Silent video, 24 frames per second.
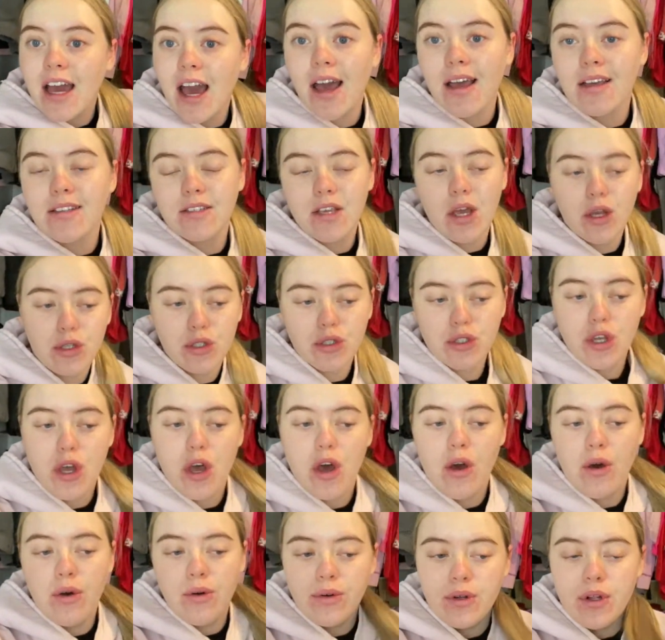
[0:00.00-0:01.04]
guys,
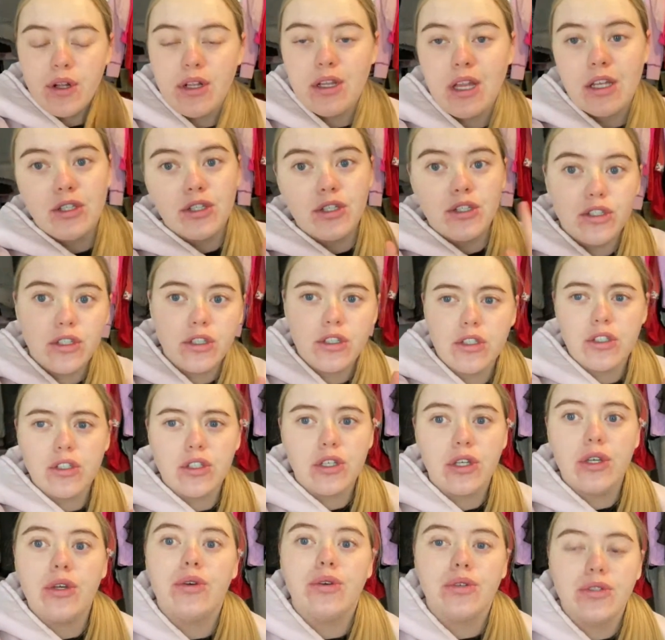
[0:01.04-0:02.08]
so let's just
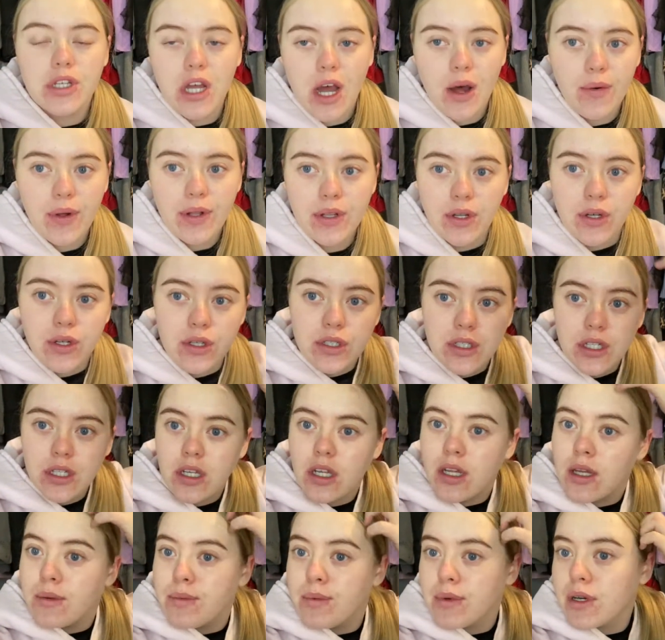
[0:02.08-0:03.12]
excuse how I look
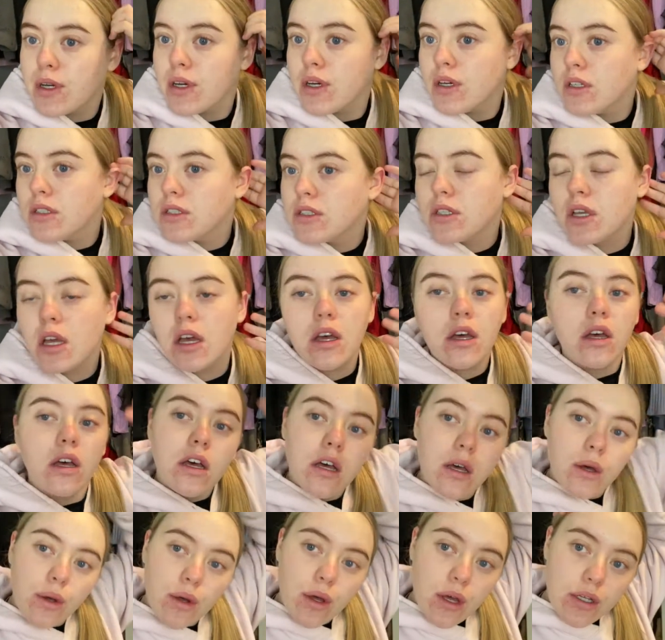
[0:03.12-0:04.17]
today because
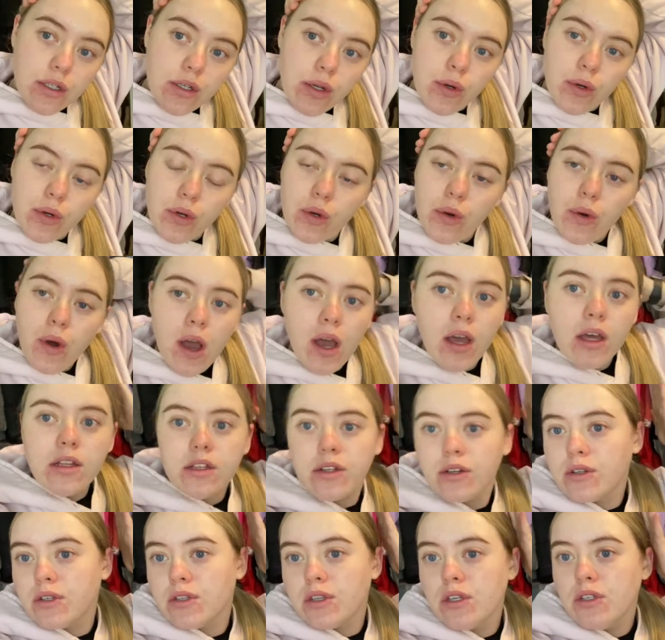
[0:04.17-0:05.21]
I don't know how I
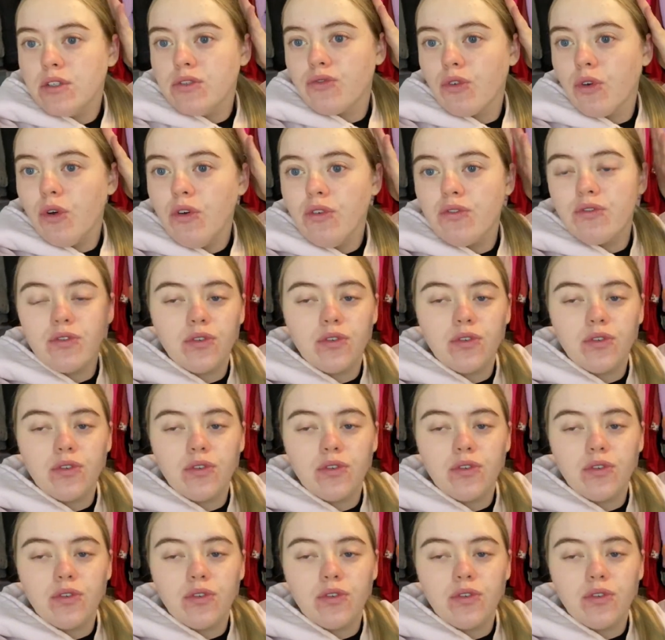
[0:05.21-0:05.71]
look this rough.